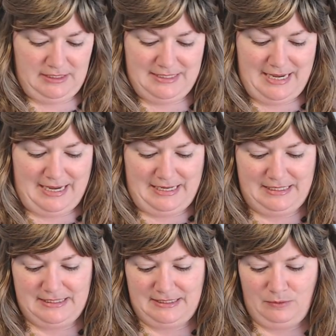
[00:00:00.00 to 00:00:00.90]

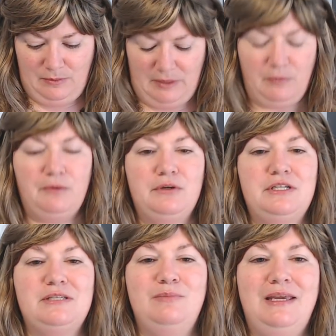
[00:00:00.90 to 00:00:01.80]
days when we were
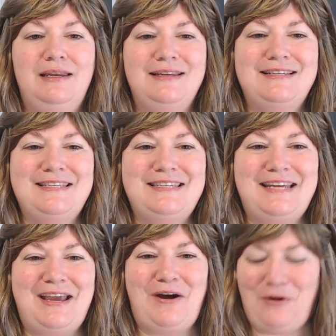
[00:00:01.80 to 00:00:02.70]
just beginning to
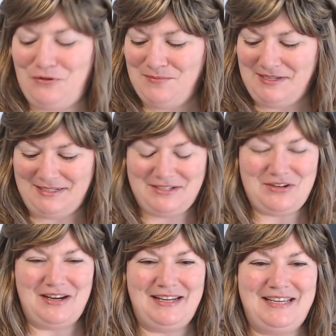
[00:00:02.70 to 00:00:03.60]
stay home and
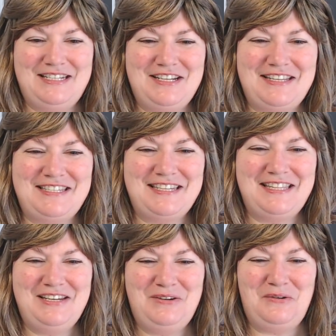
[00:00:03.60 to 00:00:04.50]
try to adjust to
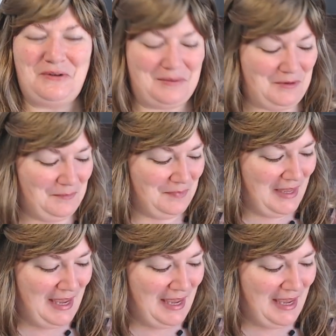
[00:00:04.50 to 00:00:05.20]
the new normal.